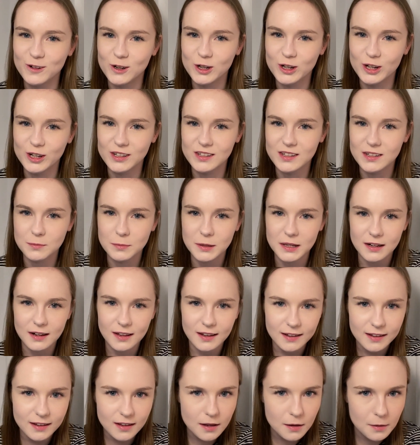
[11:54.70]
for her to be
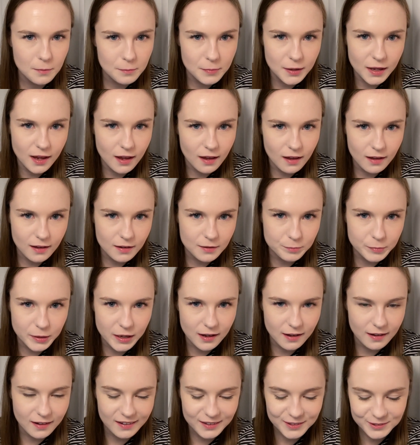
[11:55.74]
like pecan
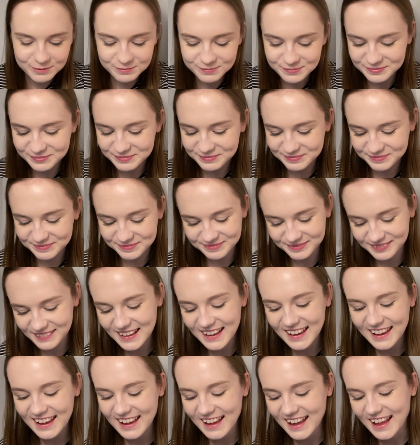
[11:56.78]
pie.
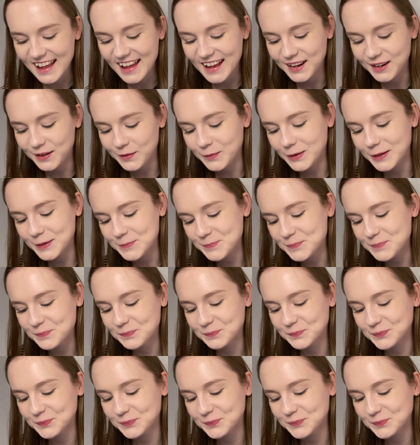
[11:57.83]
Anyway,